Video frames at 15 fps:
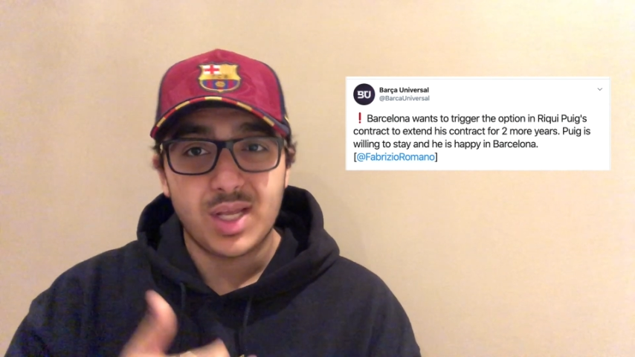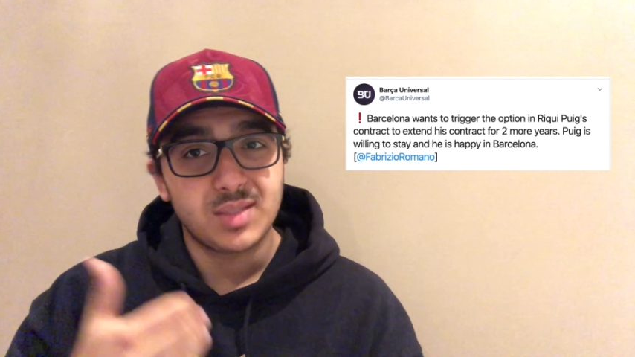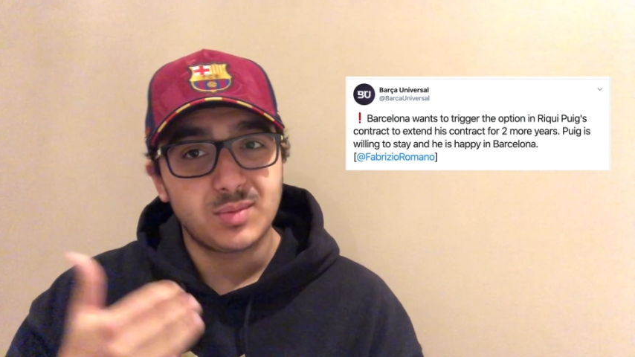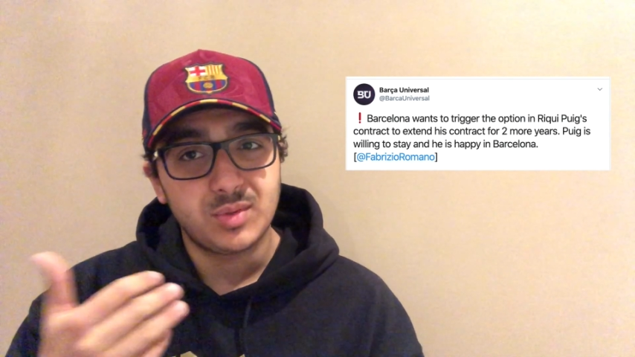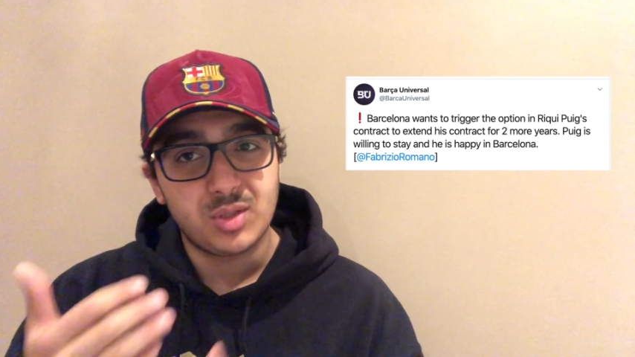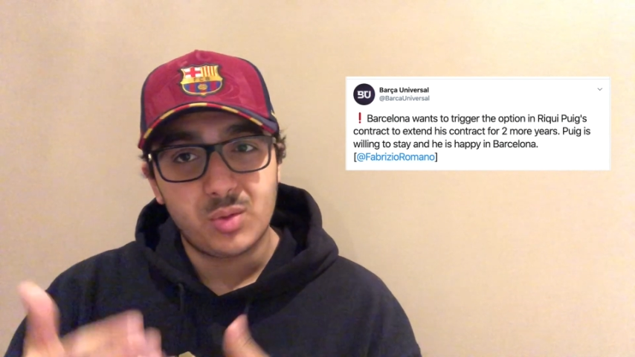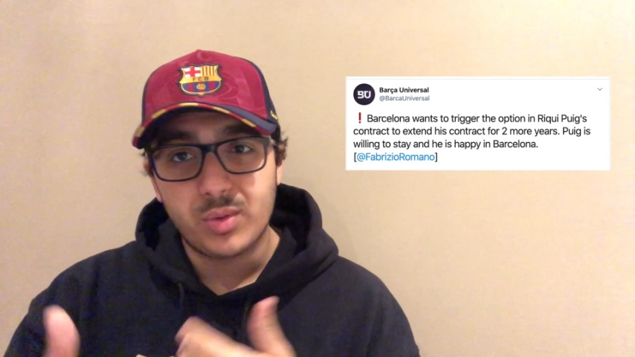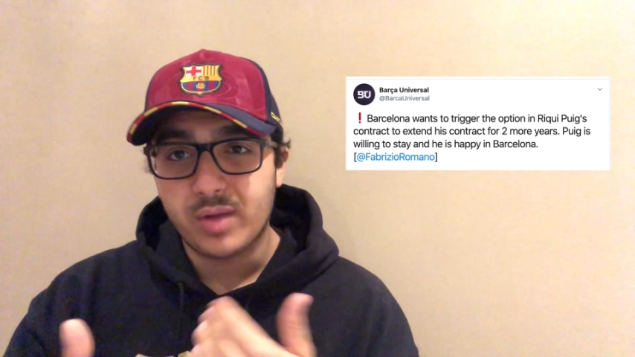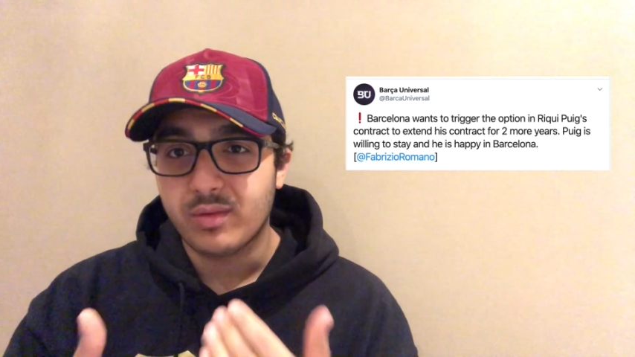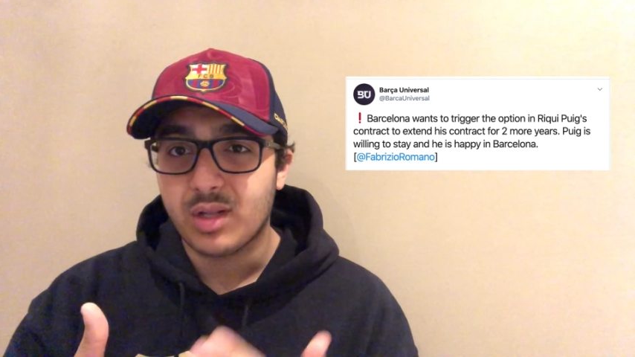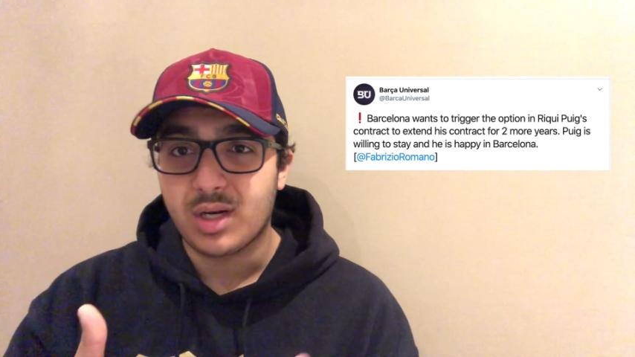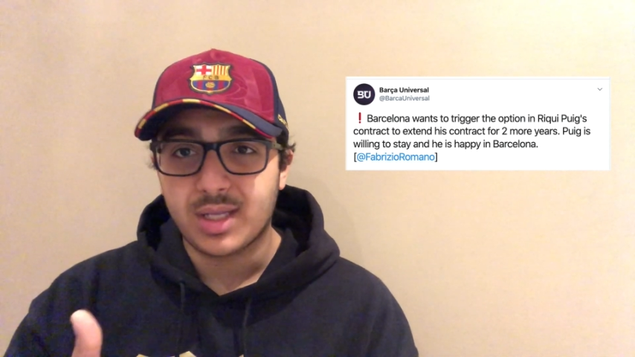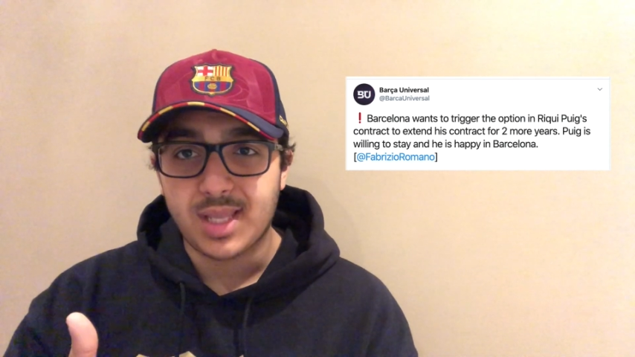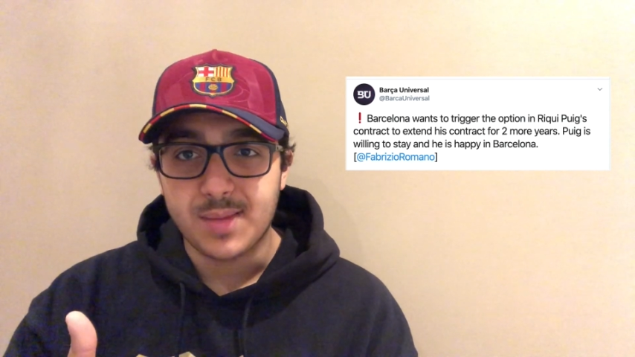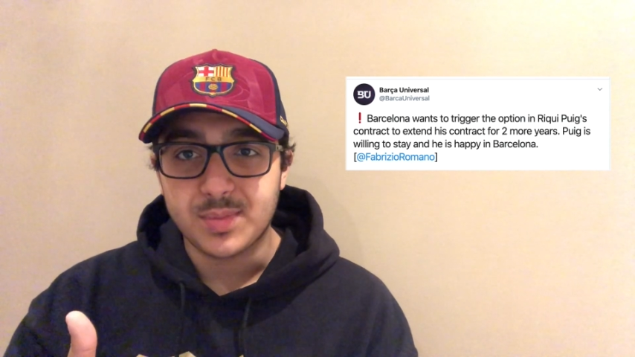As we know, we have a
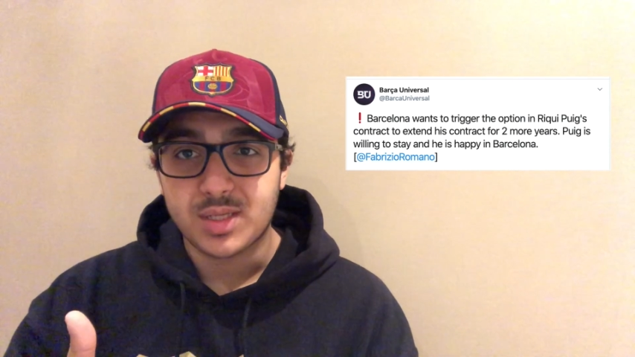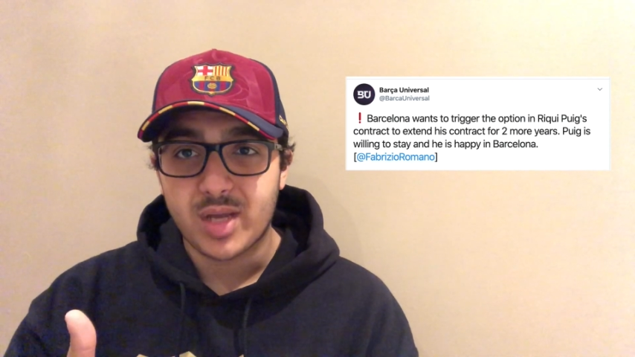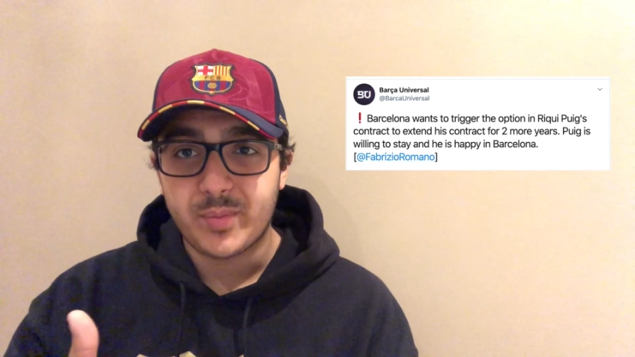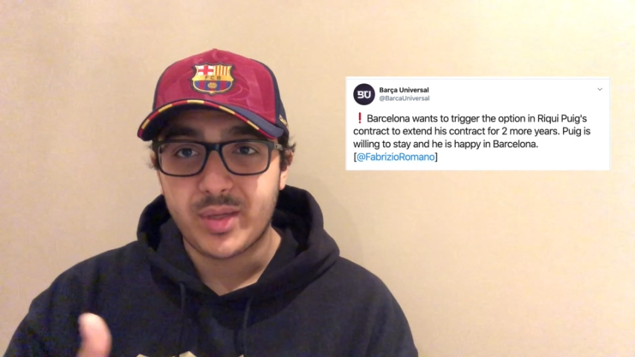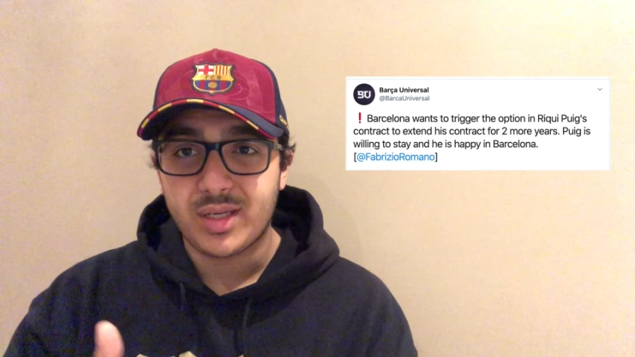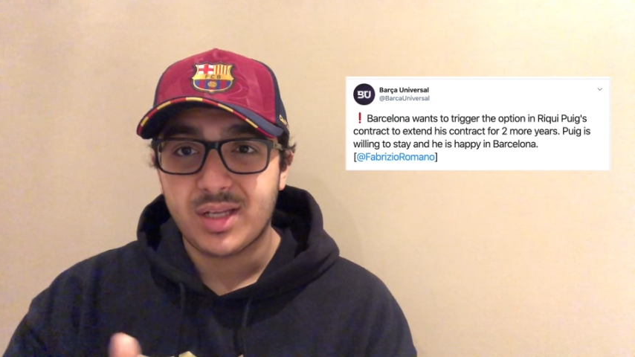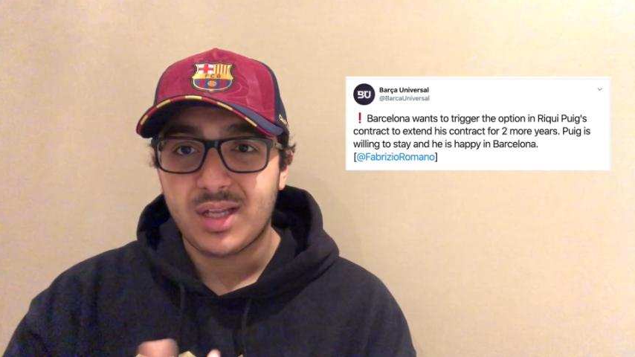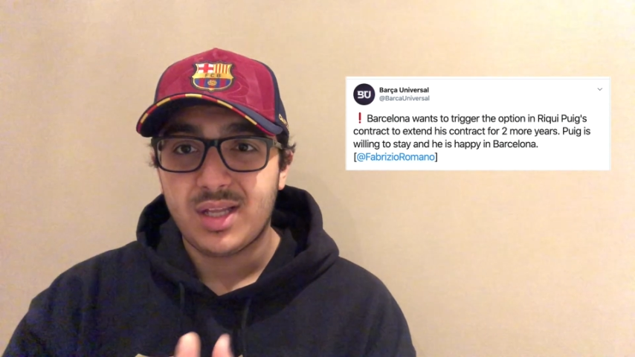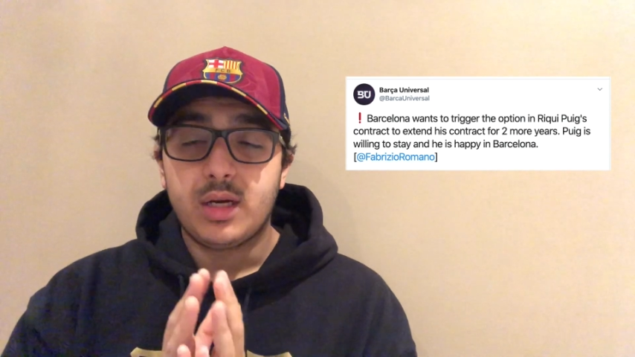lot of games coming.